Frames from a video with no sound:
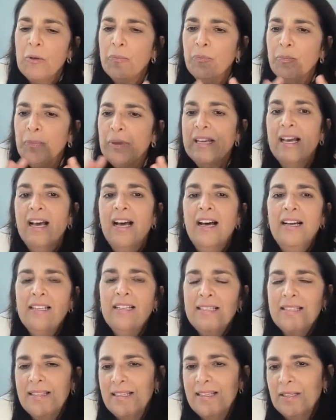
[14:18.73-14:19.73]

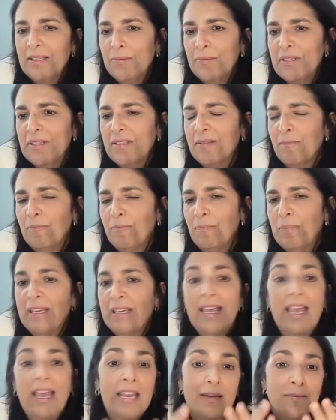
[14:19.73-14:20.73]
Because this
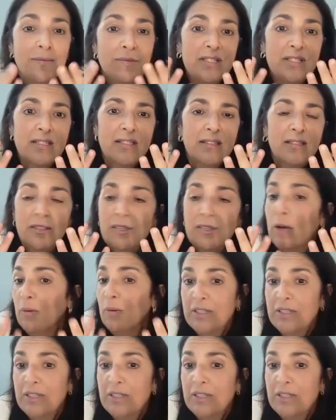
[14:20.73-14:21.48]
became so